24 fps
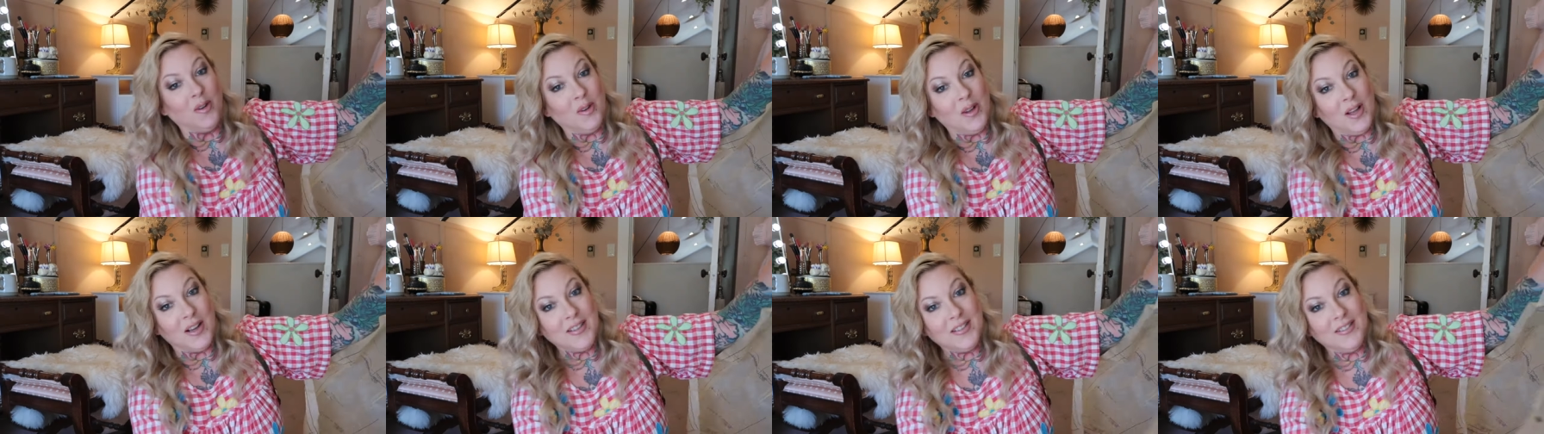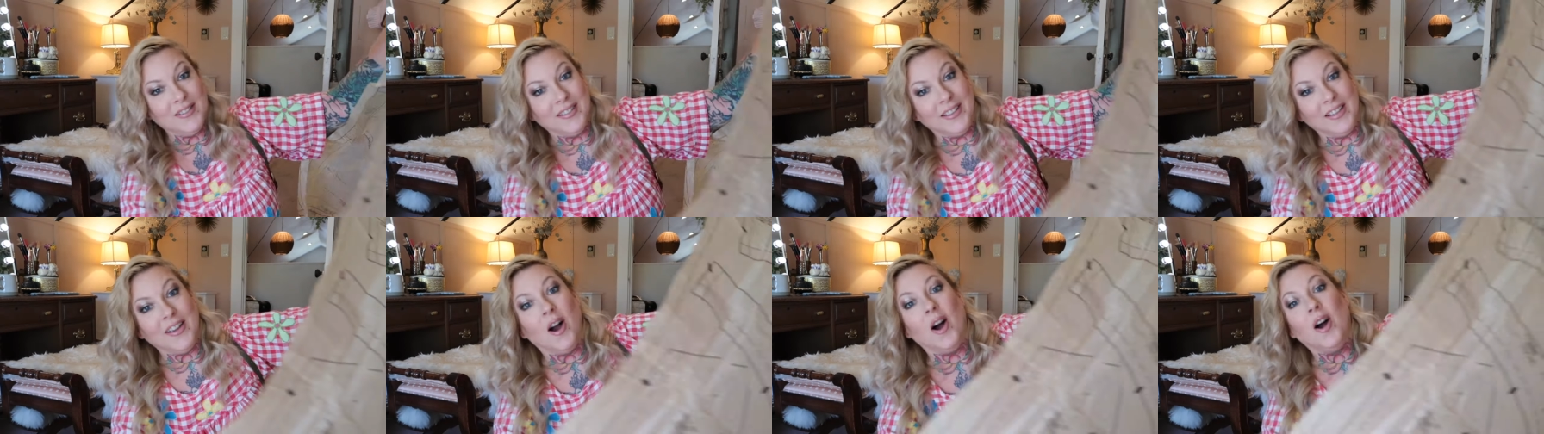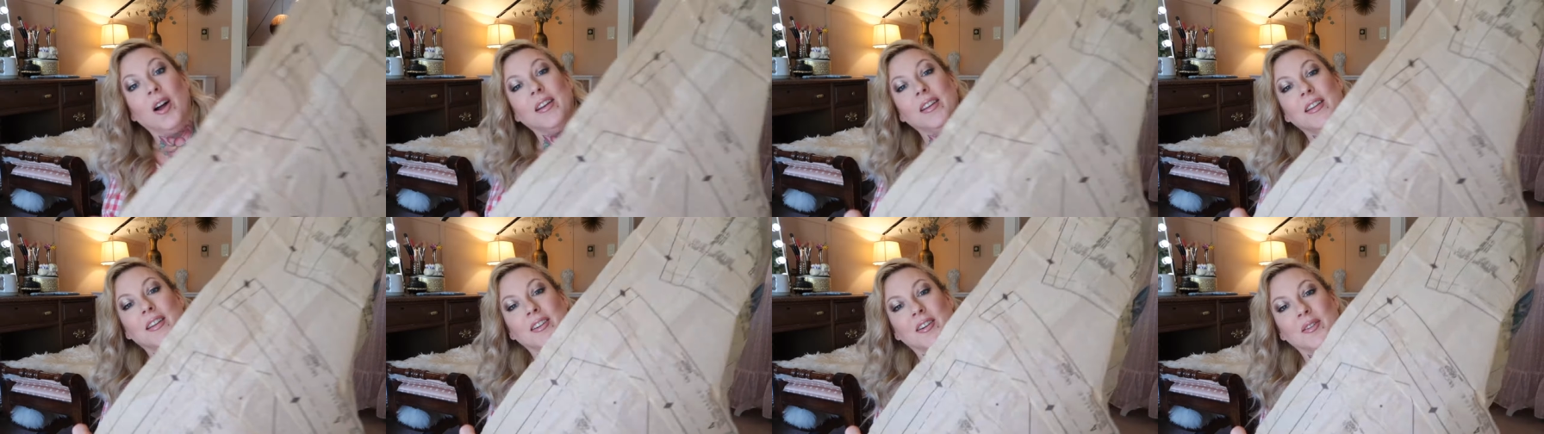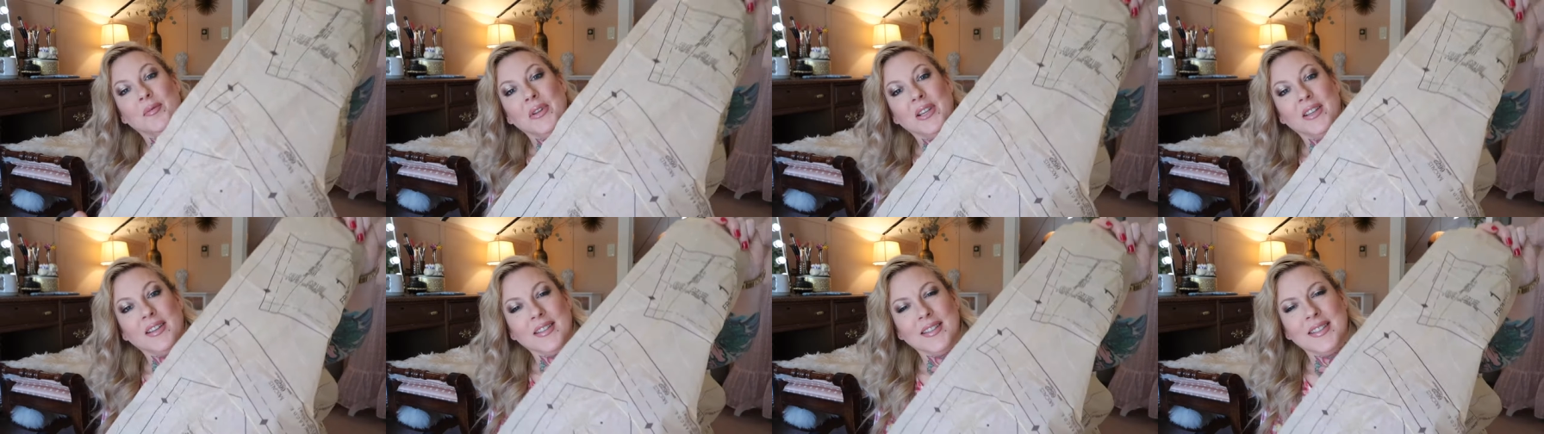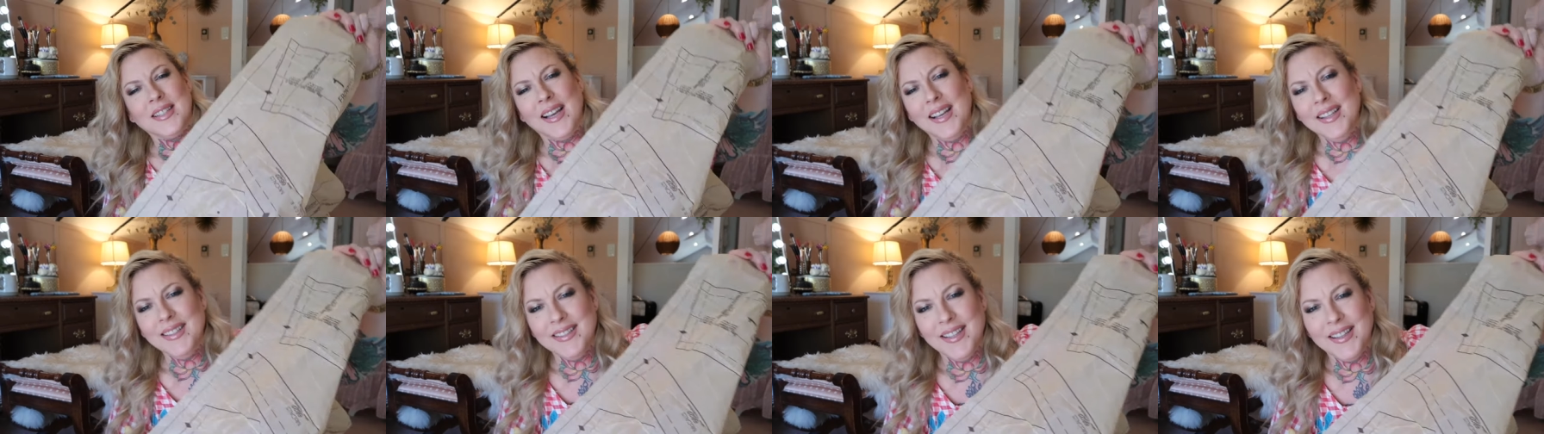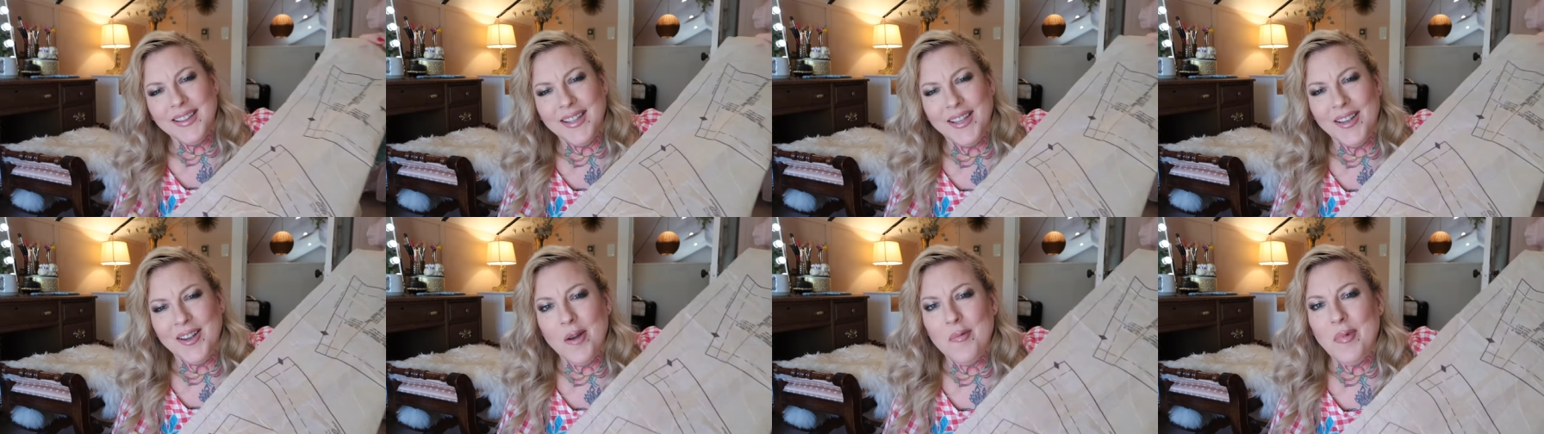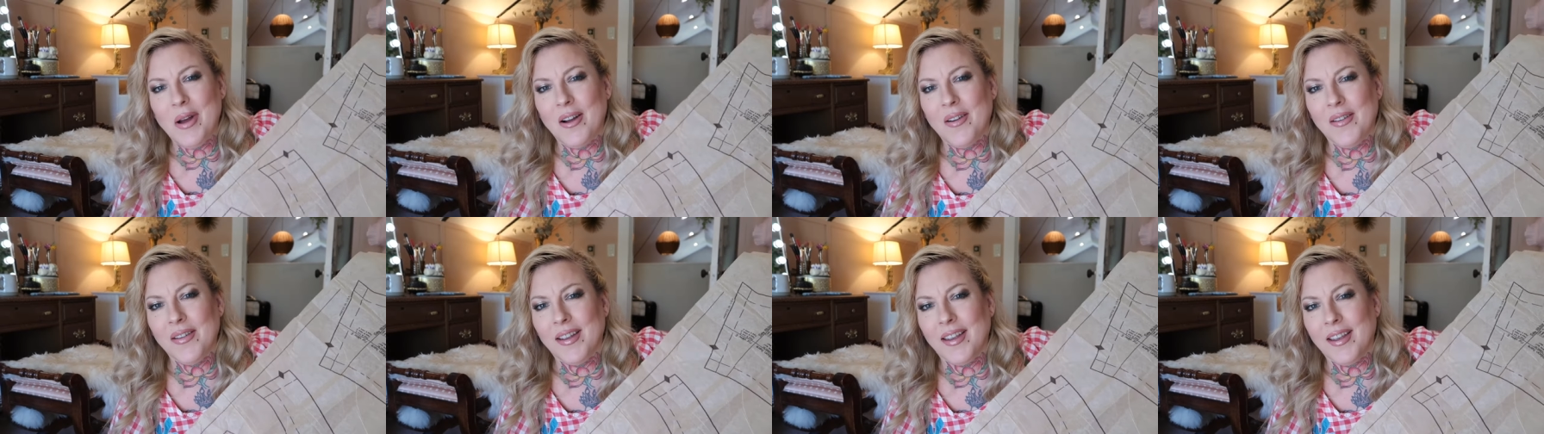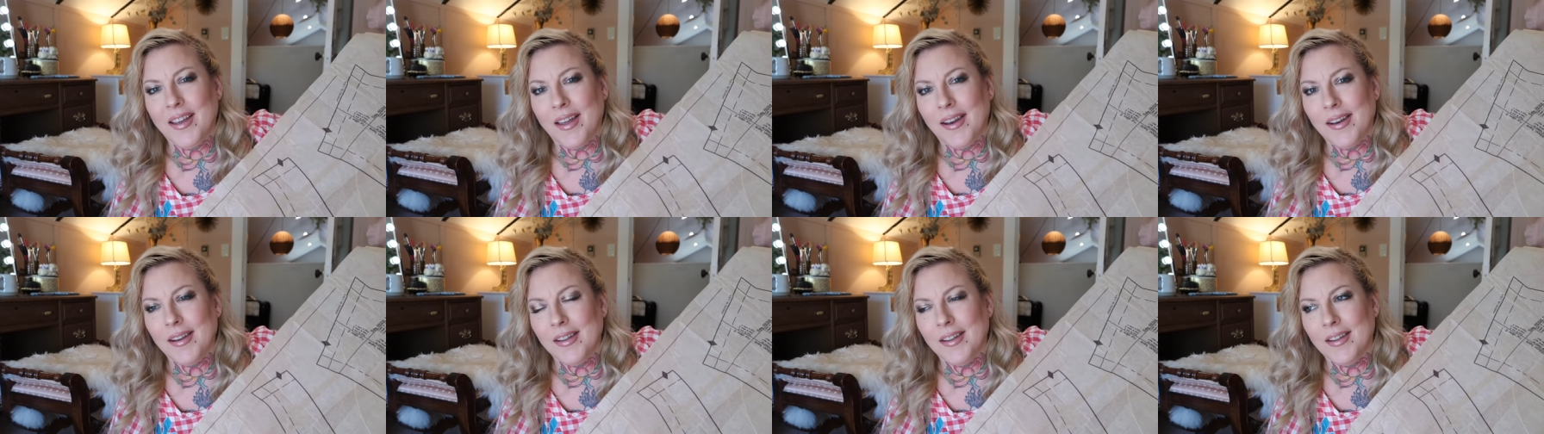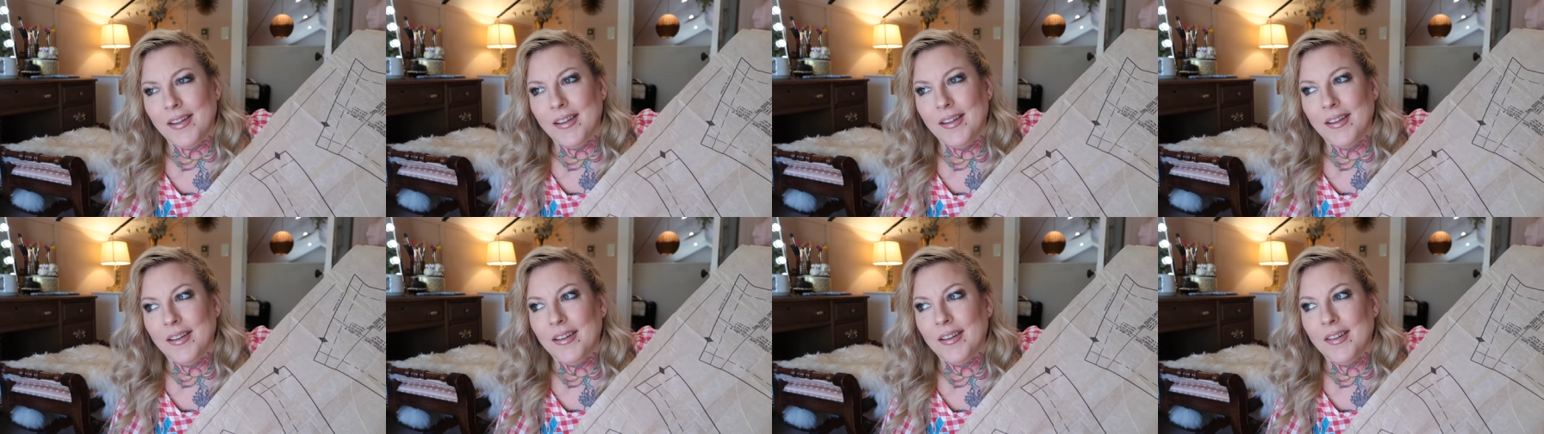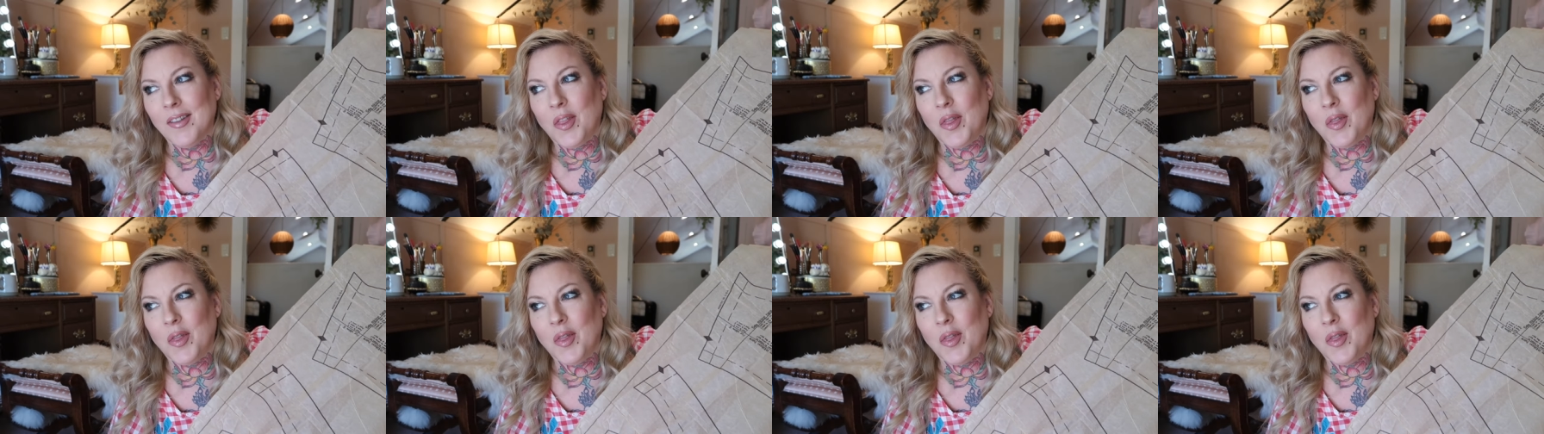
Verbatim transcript: luckily on here because that's the thing about getting